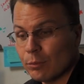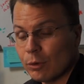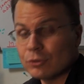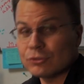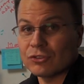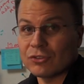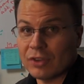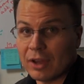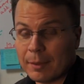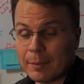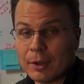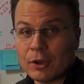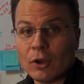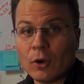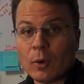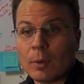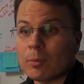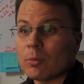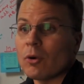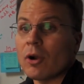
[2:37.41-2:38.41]
most of the time I
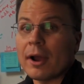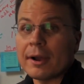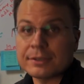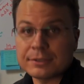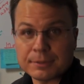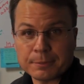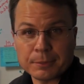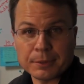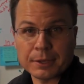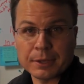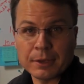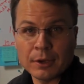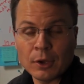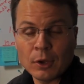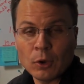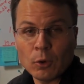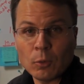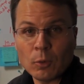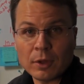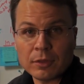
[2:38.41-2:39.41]
know approximately
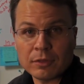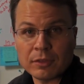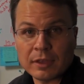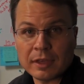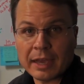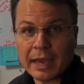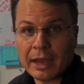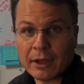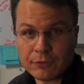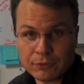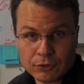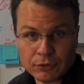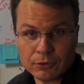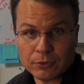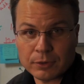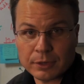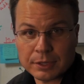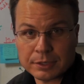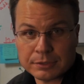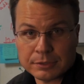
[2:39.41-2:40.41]
what the
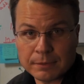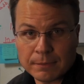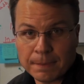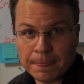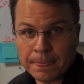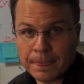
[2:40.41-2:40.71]
altitude is.